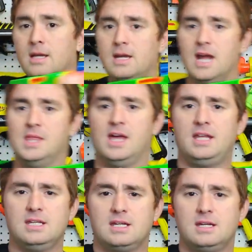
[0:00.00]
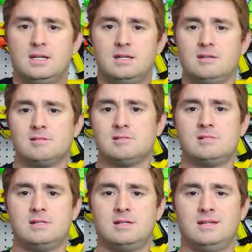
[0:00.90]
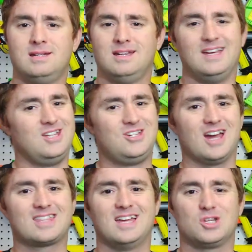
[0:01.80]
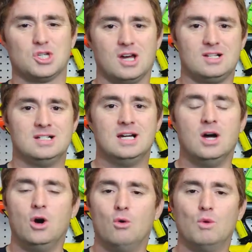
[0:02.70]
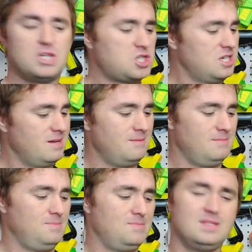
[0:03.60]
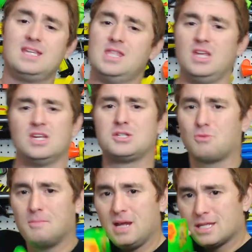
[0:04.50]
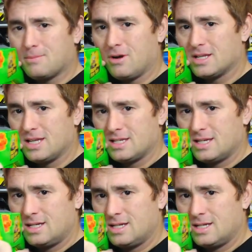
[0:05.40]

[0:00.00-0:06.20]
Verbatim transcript: and then eject that shell, and then you get to repeat the process.